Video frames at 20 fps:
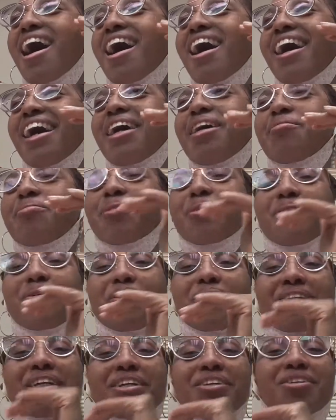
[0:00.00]
I am
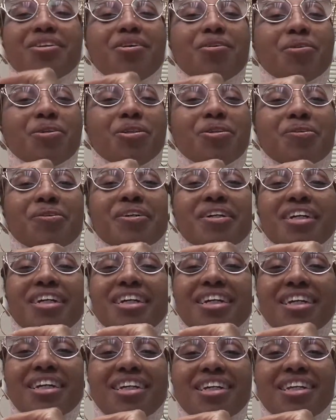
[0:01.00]
annoyed. Like, you know, when you were a
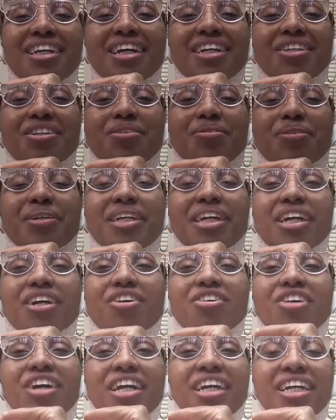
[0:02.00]
kid and you would get
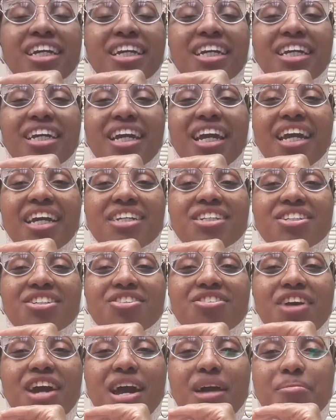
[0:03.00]
cranky and
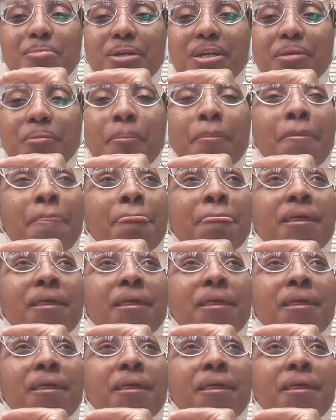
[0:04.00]
crabby,